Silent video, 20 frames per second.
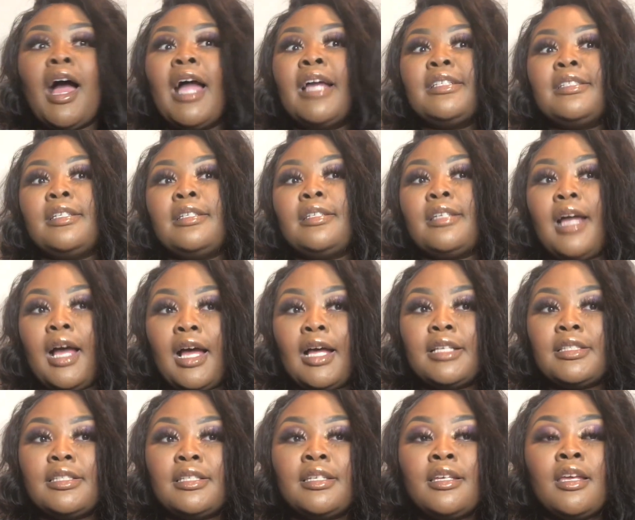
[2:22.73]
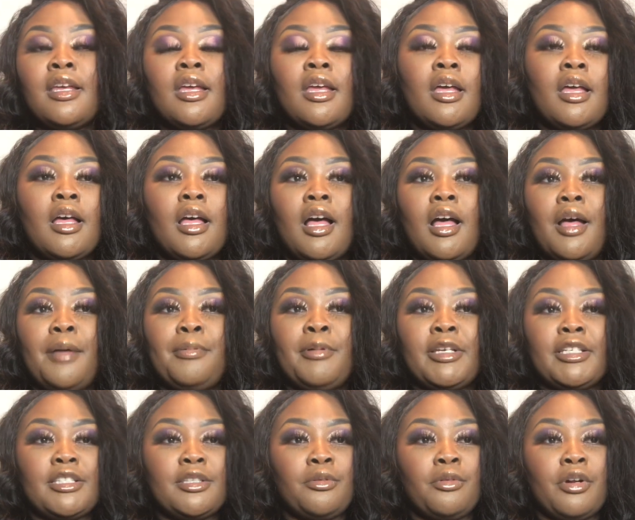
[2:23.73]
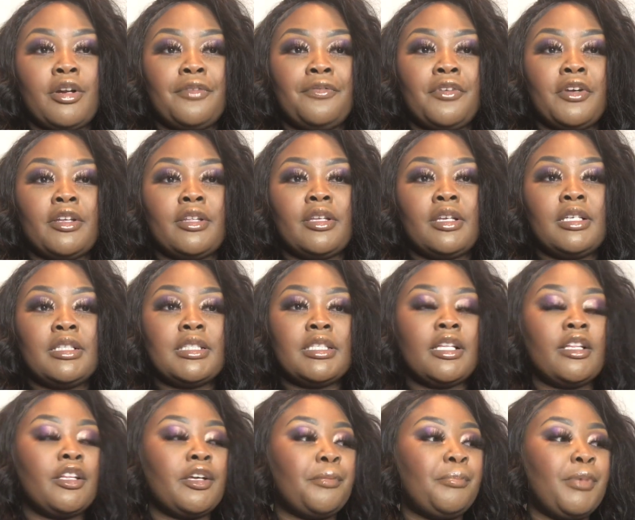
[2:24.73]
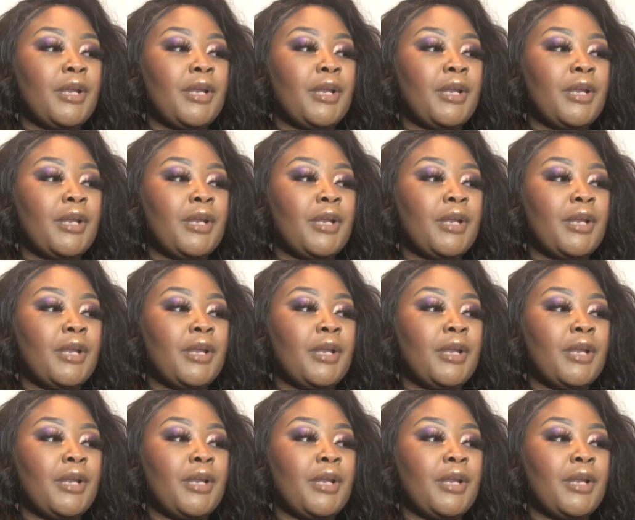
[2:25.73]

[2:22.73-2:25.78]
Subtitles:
I did not place an order for the concealer,